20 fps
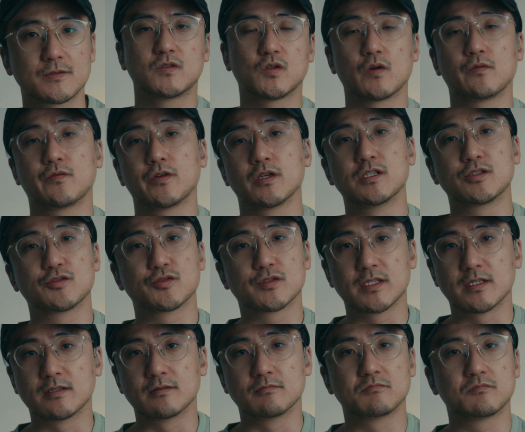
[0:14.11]
So if you're
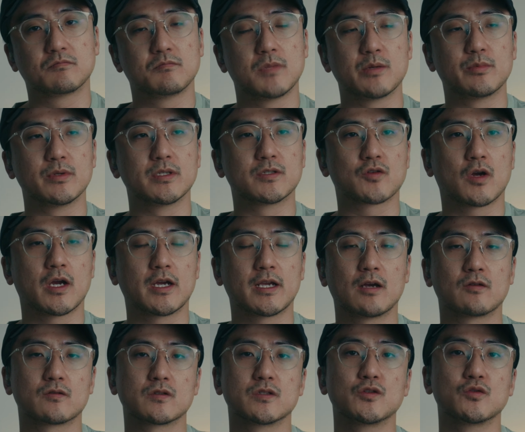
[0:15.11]
interested in maybe trying
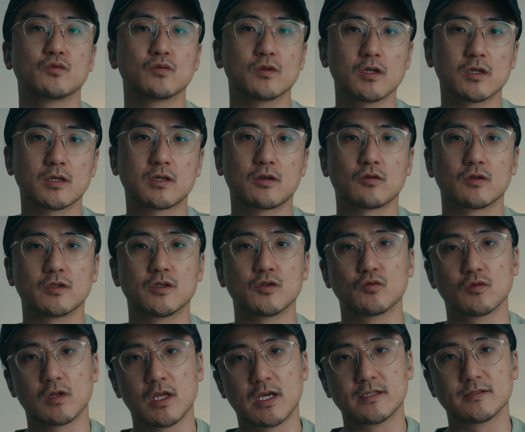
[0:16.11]
out a new look or a new
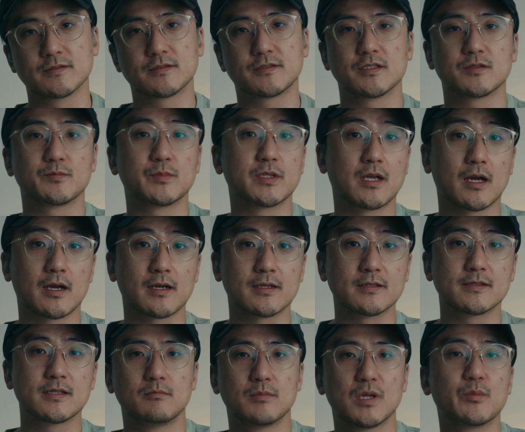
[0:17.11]
lens just
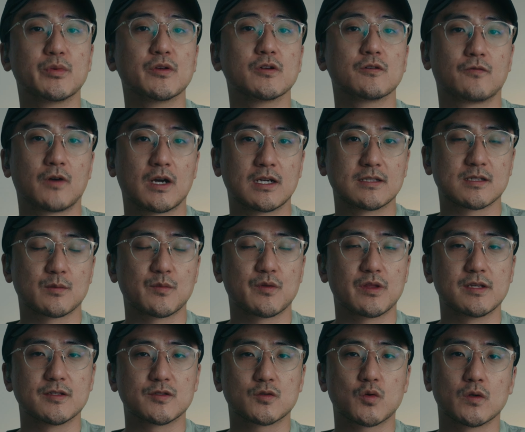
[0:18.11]
because, maybe you'll find some of
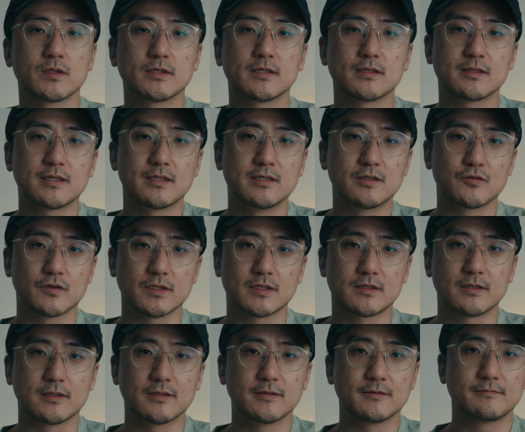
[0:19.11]
these choices
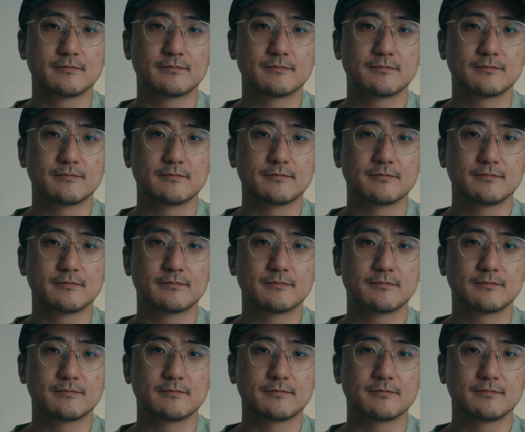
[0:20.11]
interesting.